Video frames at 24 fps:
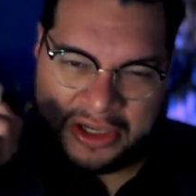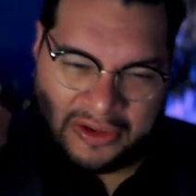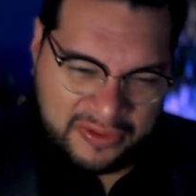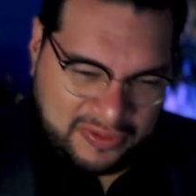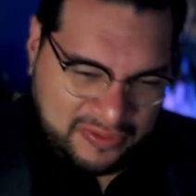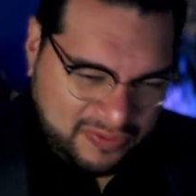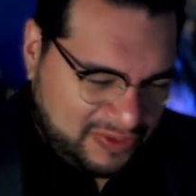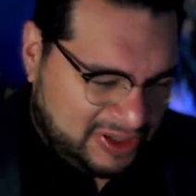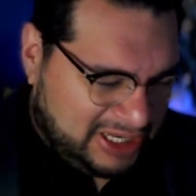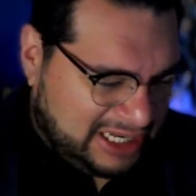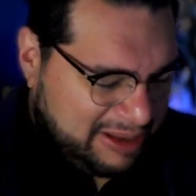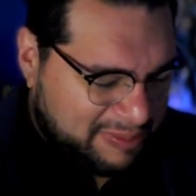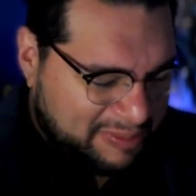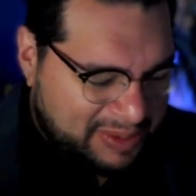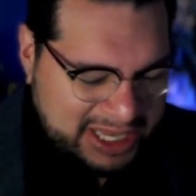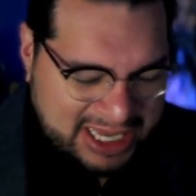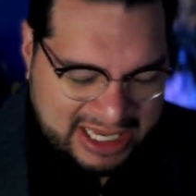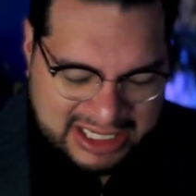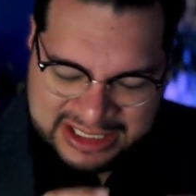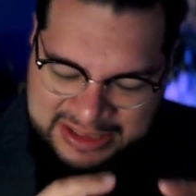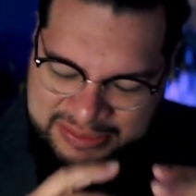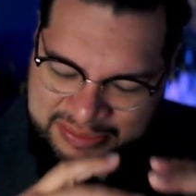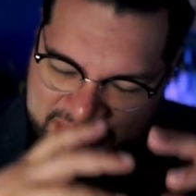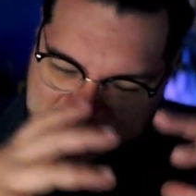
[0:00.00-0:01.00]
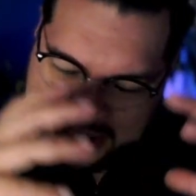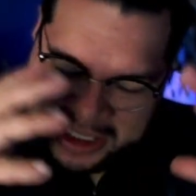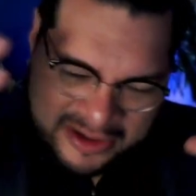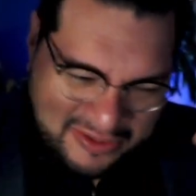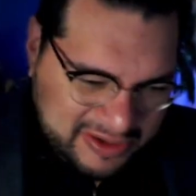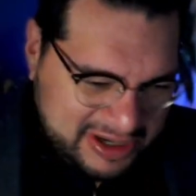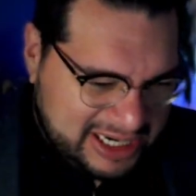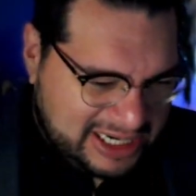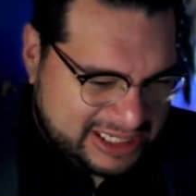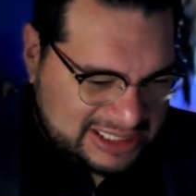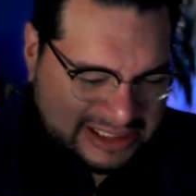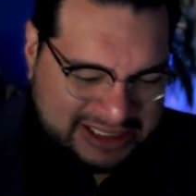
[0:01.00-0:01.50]
let me
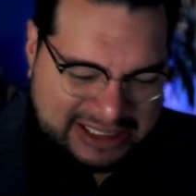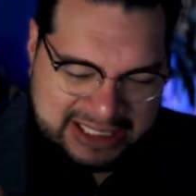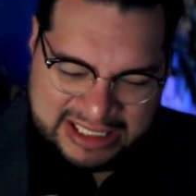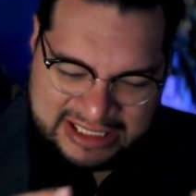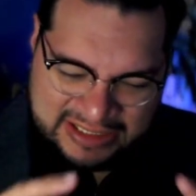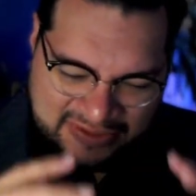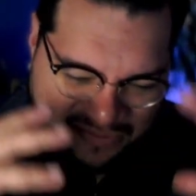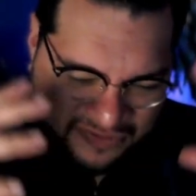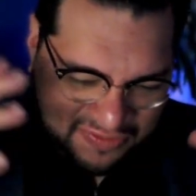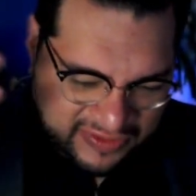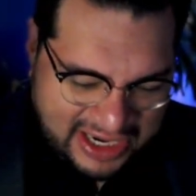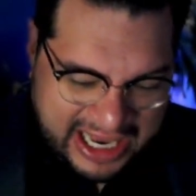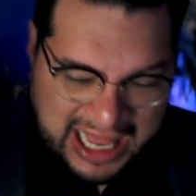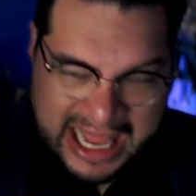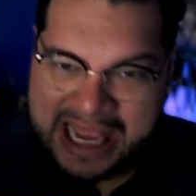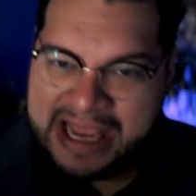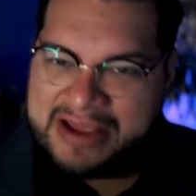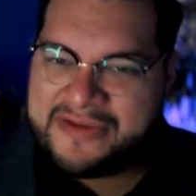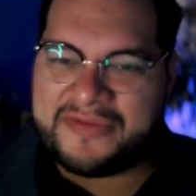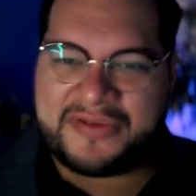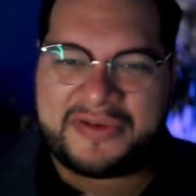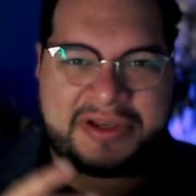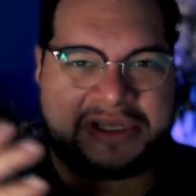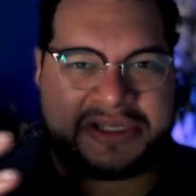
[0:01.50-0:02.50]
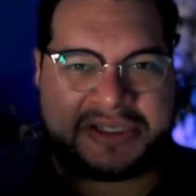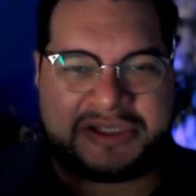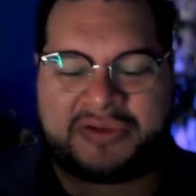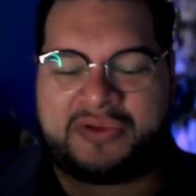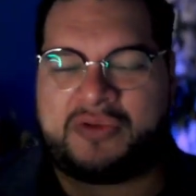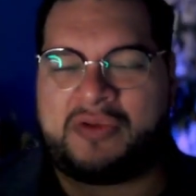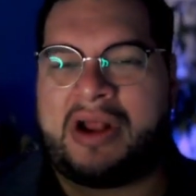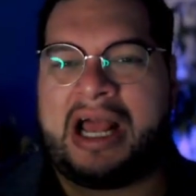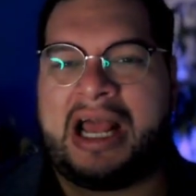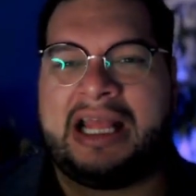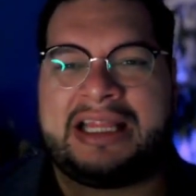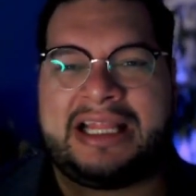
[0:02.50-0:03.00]
experience these flavors,
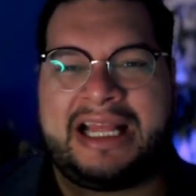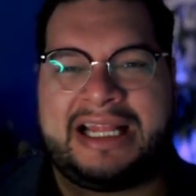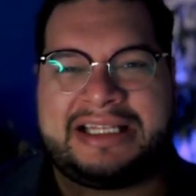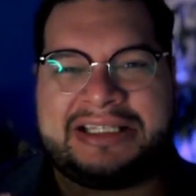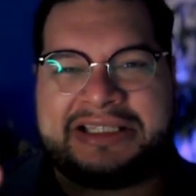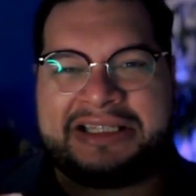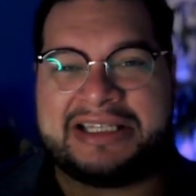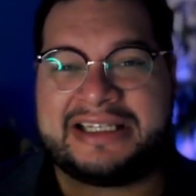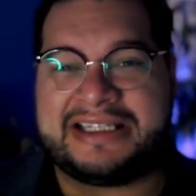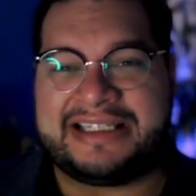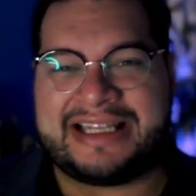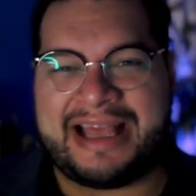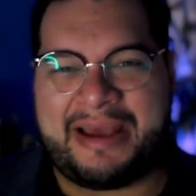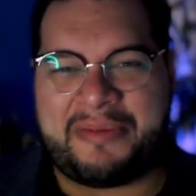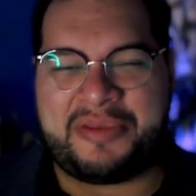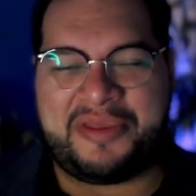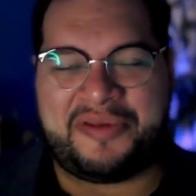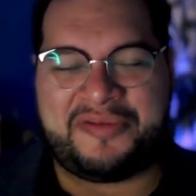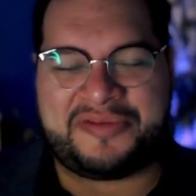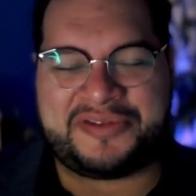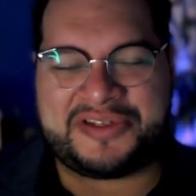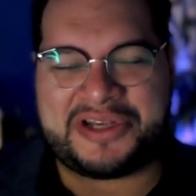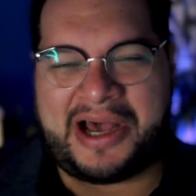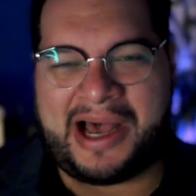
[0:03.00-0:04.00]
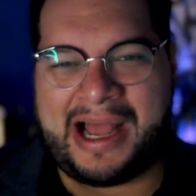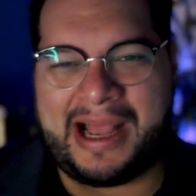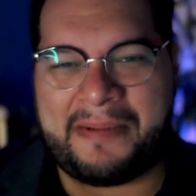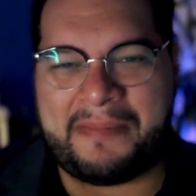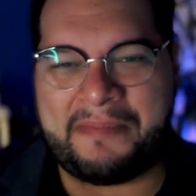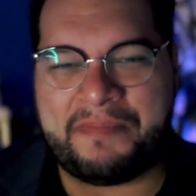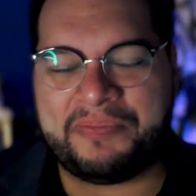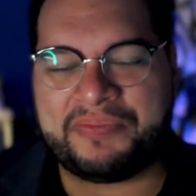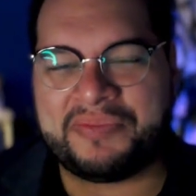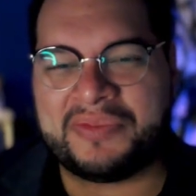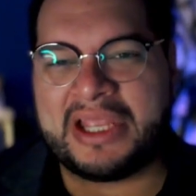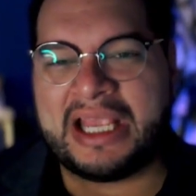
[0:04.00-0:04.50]
right? That's the depth of
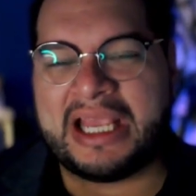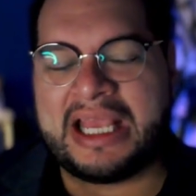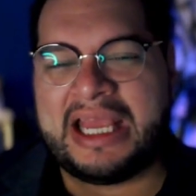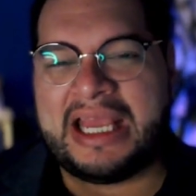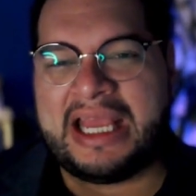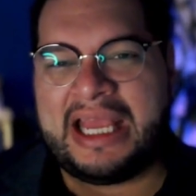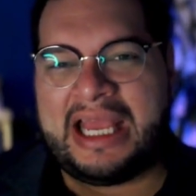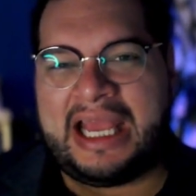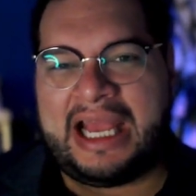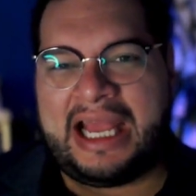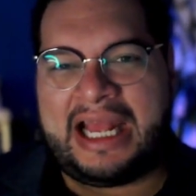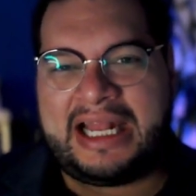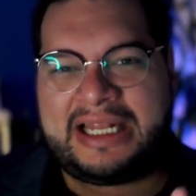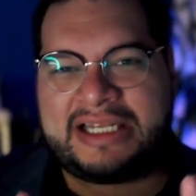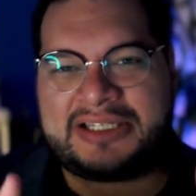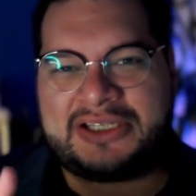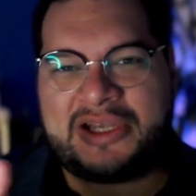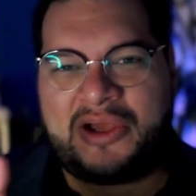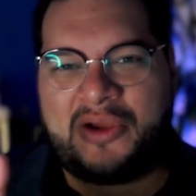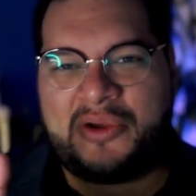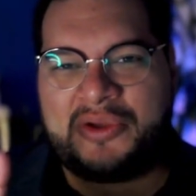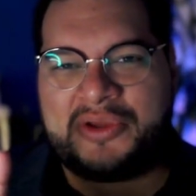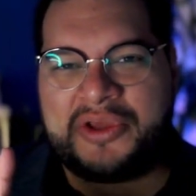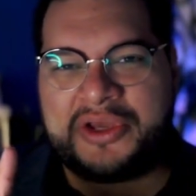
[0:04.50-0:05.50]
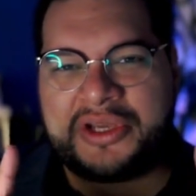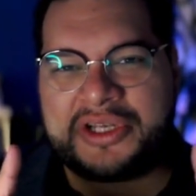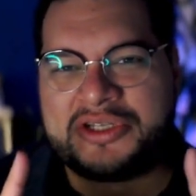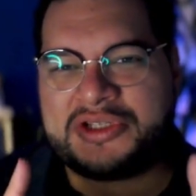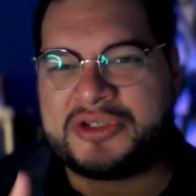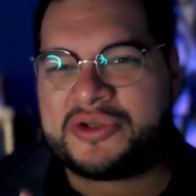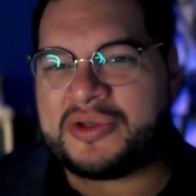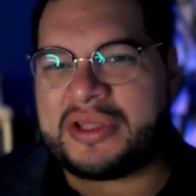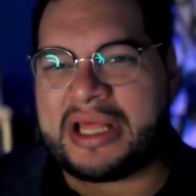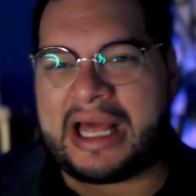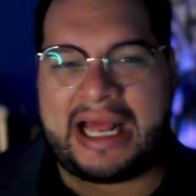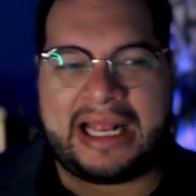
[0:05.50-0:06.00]
time. And so you can
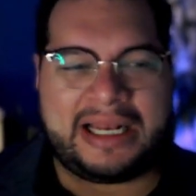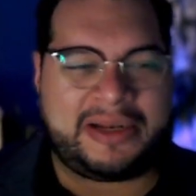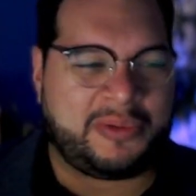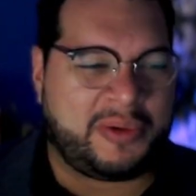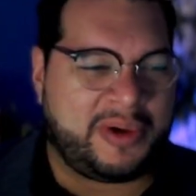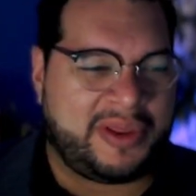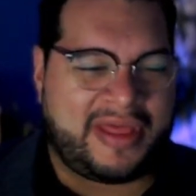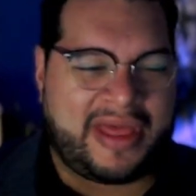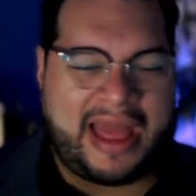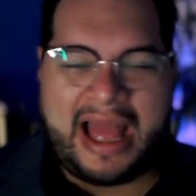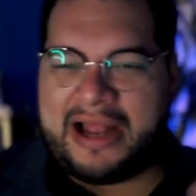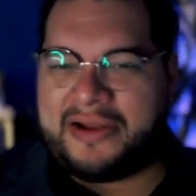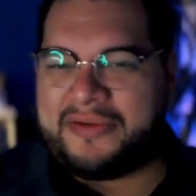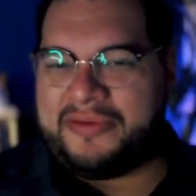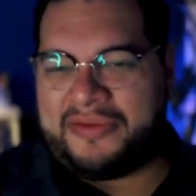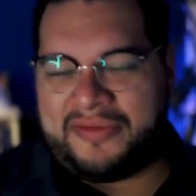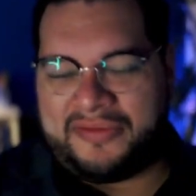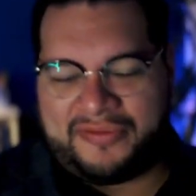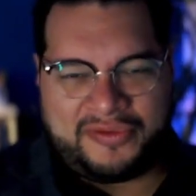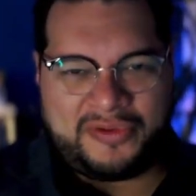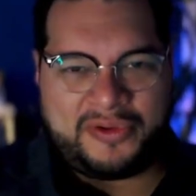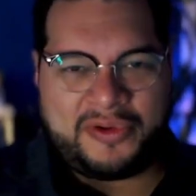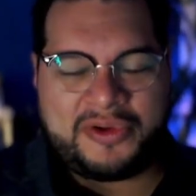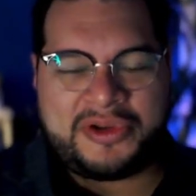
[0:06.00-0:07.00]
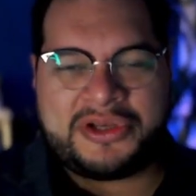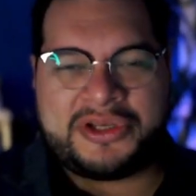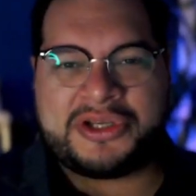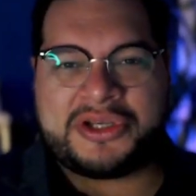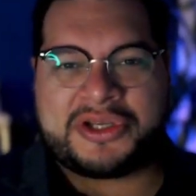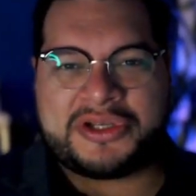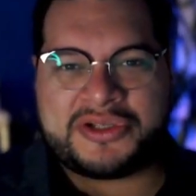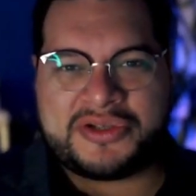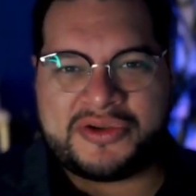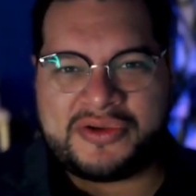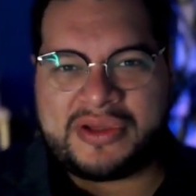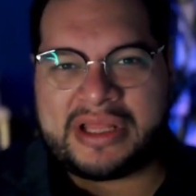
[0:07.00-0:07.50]
do that without the food. You
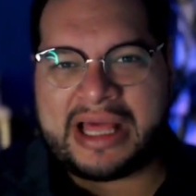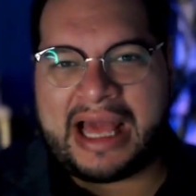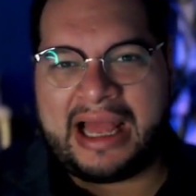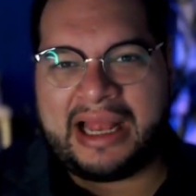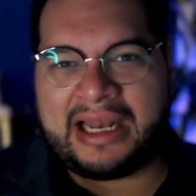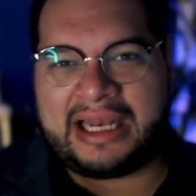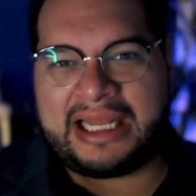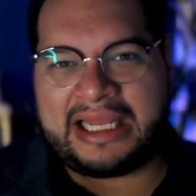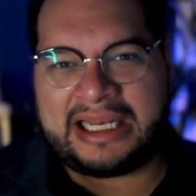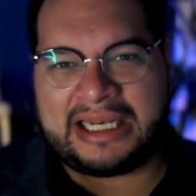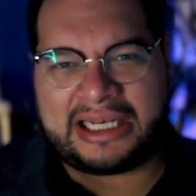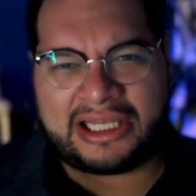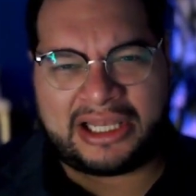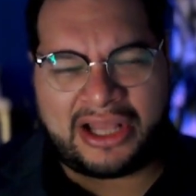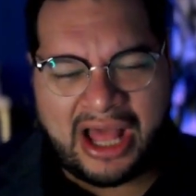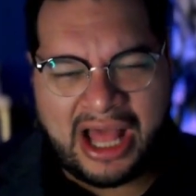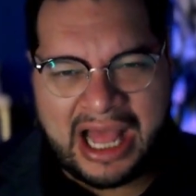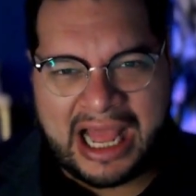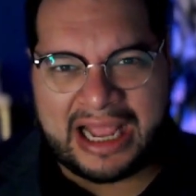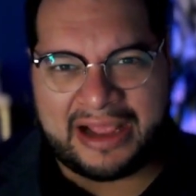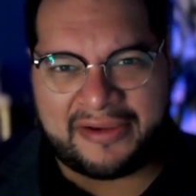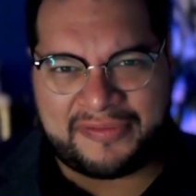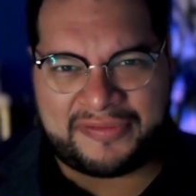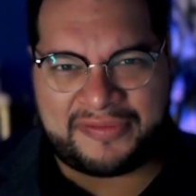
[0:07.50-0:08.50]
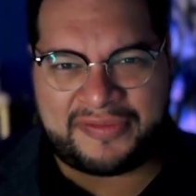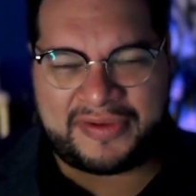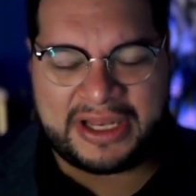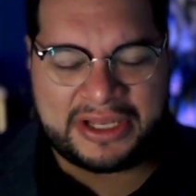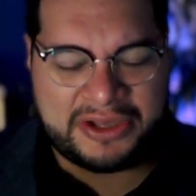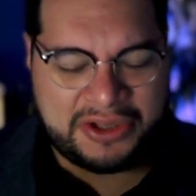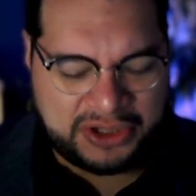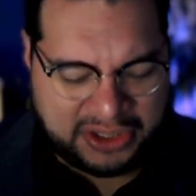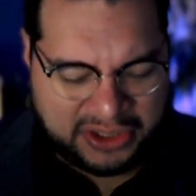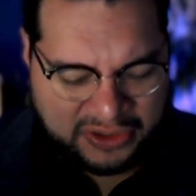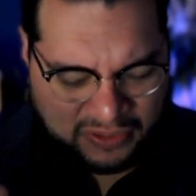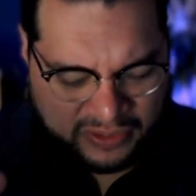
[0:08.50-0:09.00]
can do that in life and
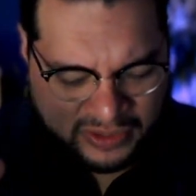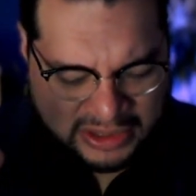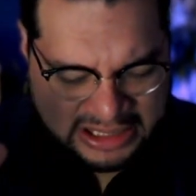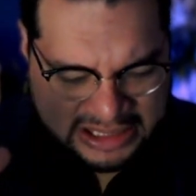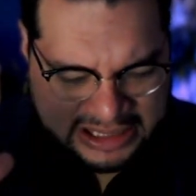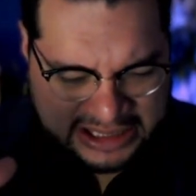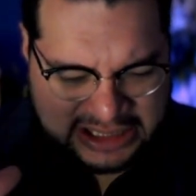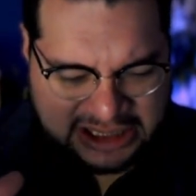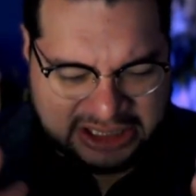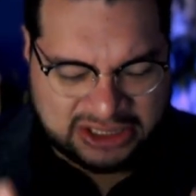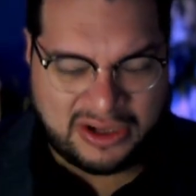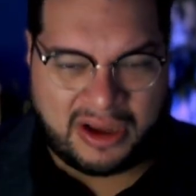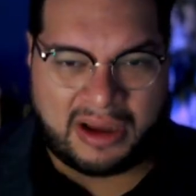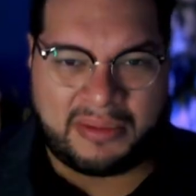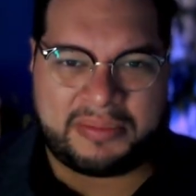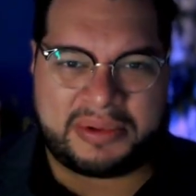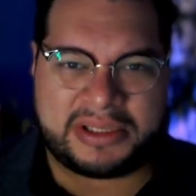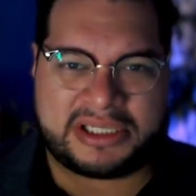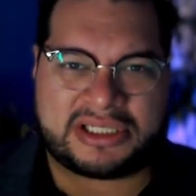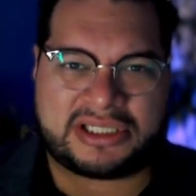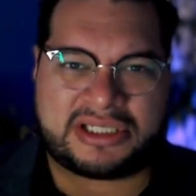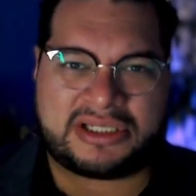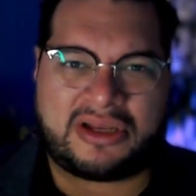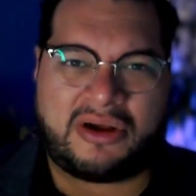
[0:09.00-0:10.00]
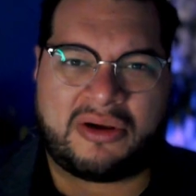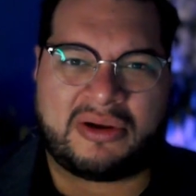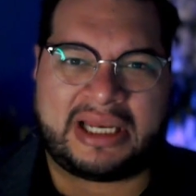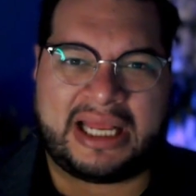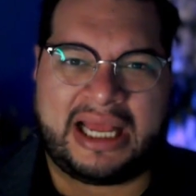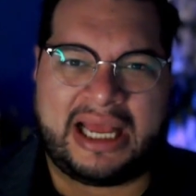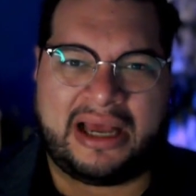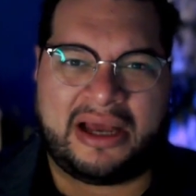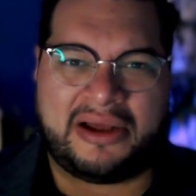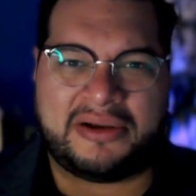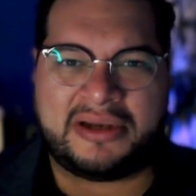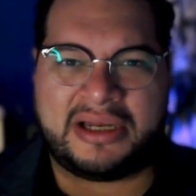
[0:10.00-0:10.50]
you can really stop and slow
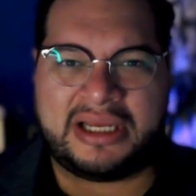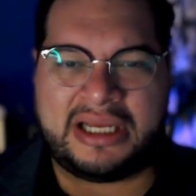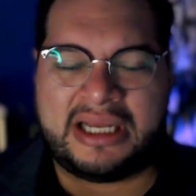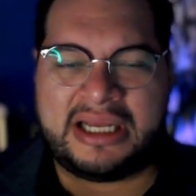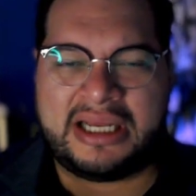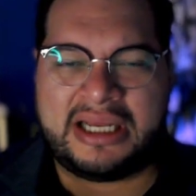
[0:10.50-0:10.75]
down